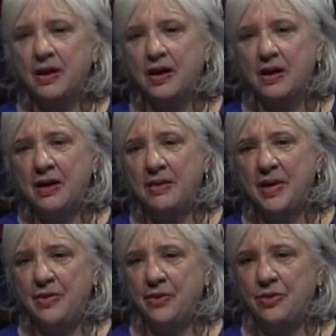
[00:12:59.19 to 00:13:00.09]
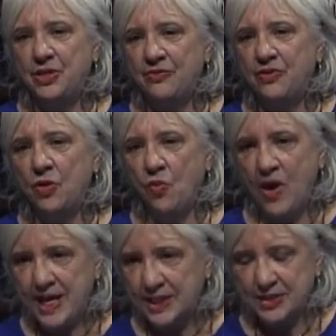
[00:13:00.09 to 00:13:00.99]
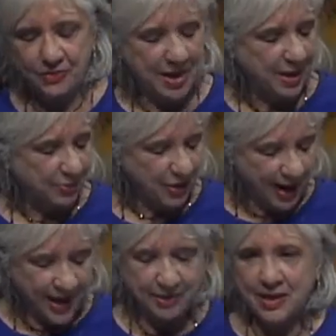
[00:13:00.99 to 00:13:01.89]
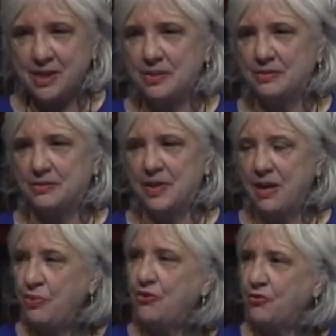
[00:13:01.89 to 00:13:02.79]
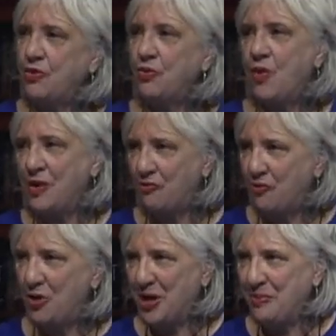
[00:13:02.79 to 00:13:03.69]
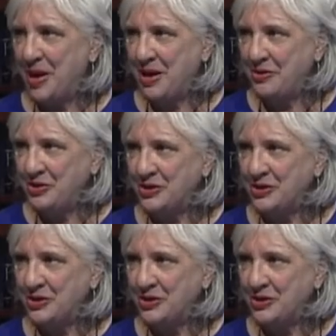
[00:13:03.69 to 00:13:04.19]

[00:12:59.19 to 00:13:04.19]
And there are different weights of paper. I prefer 140 pound.